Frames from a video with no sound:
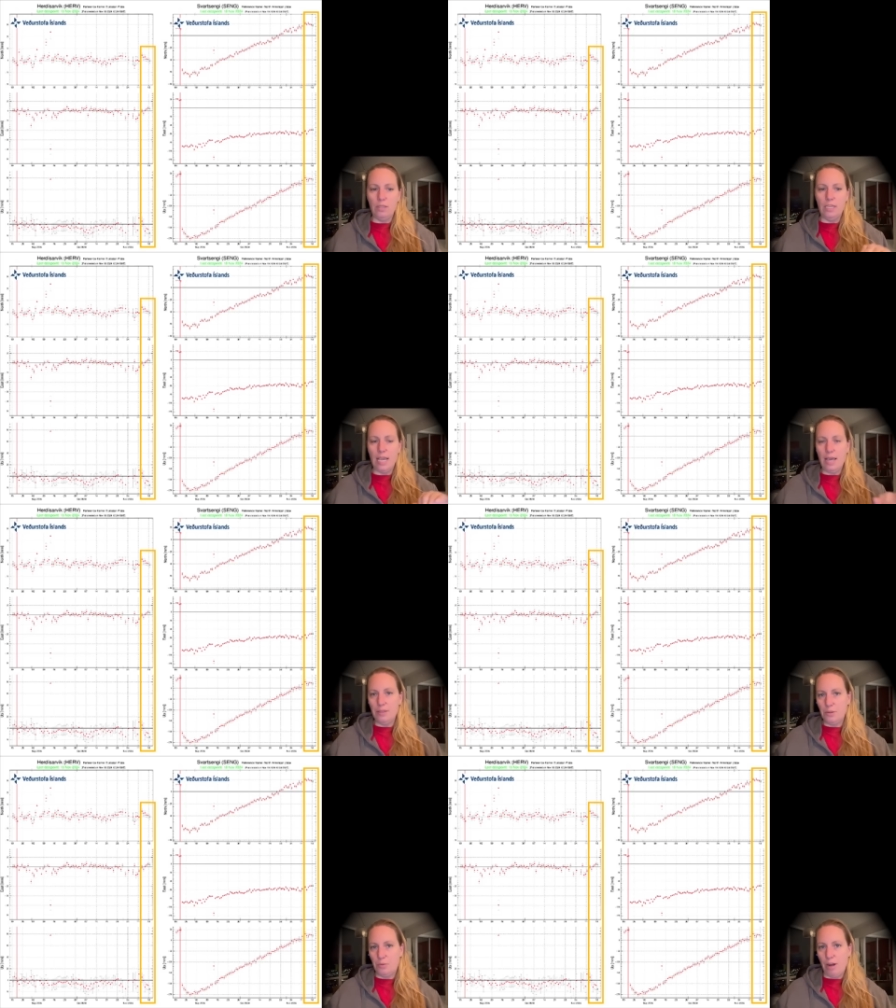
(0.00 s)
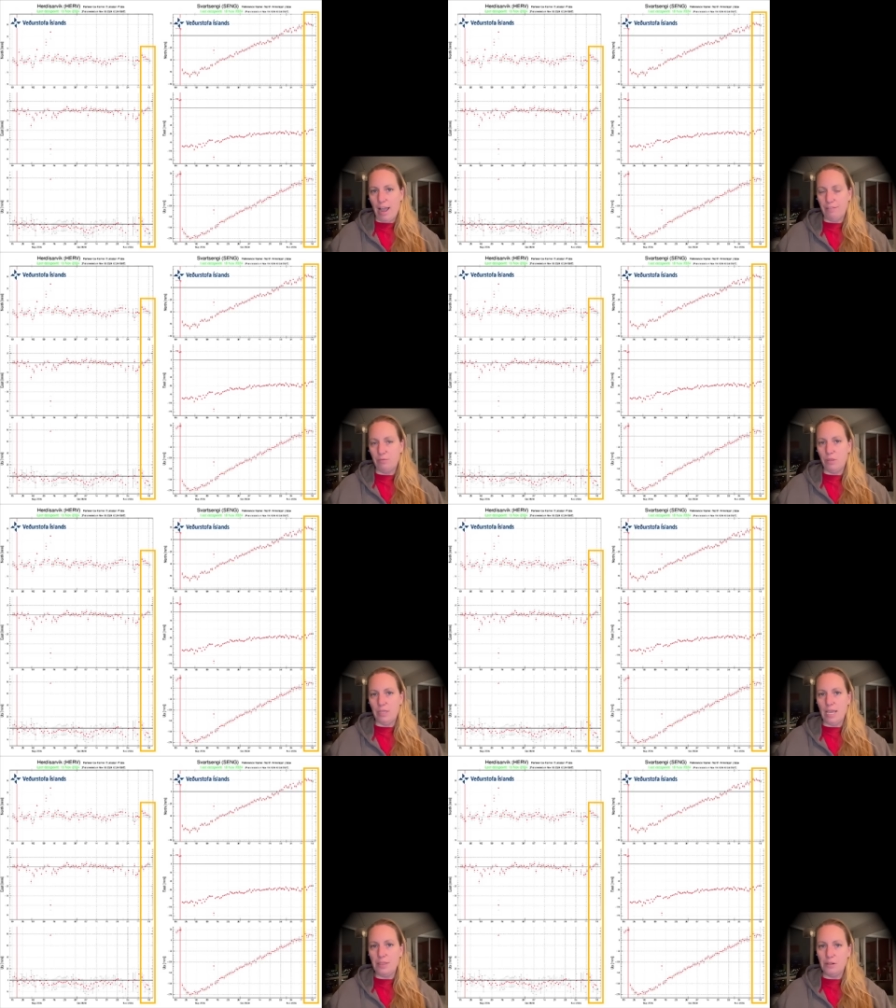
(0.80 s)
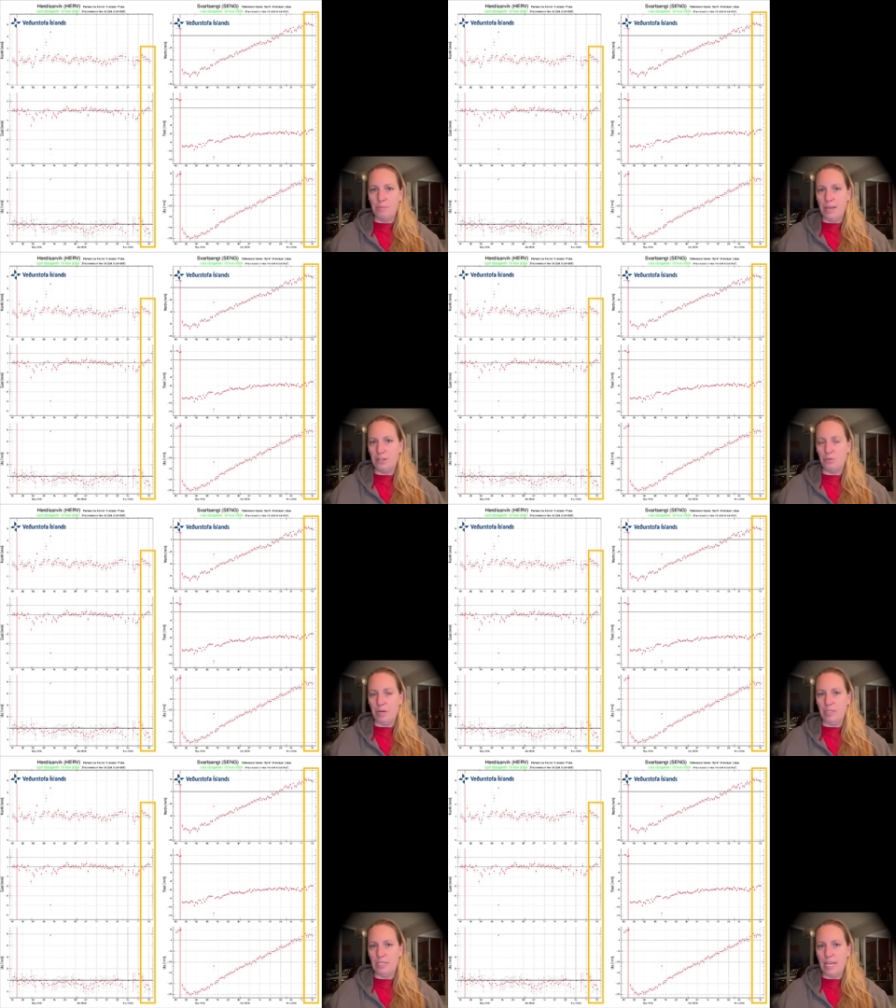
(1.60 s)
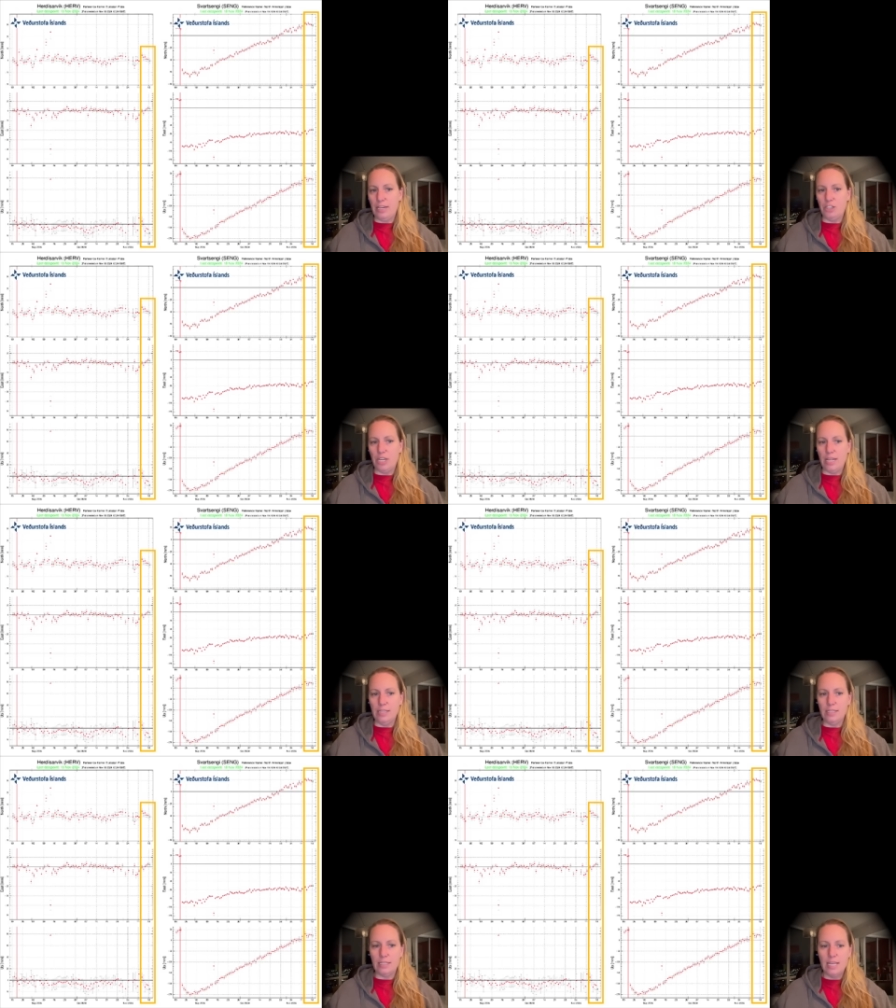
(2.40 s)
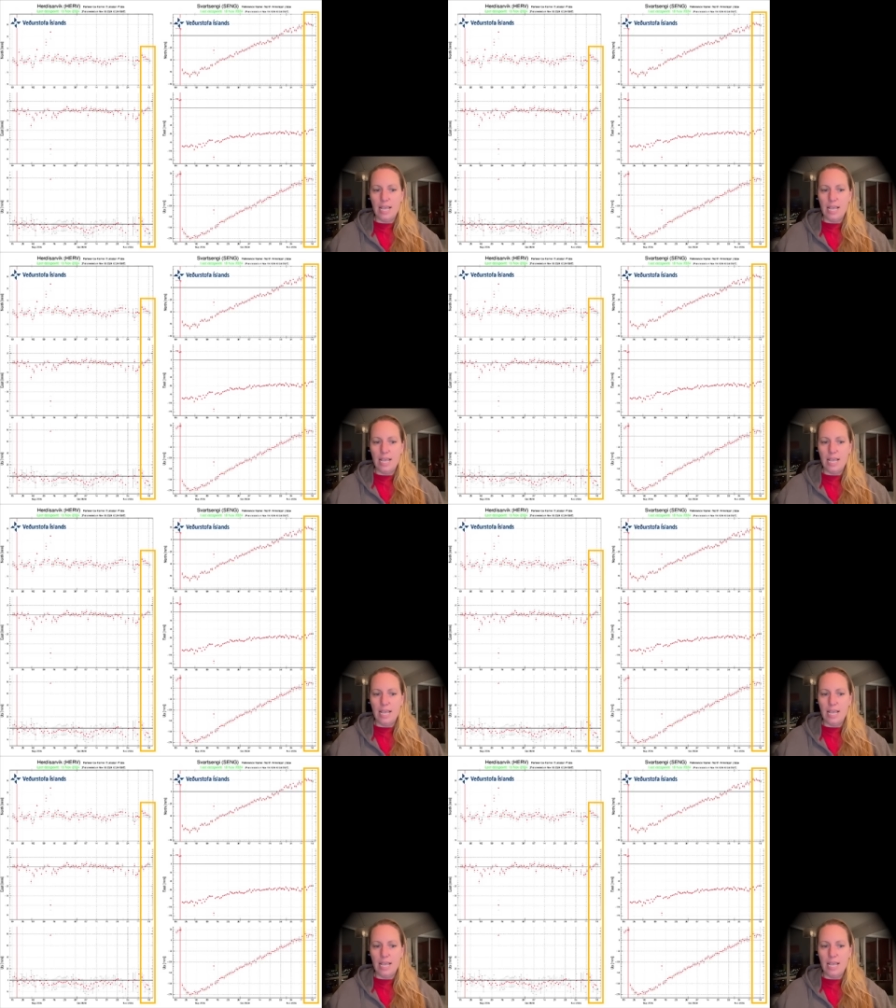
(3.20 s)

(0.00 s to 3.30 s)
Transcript: the other graph with the other measuring stations.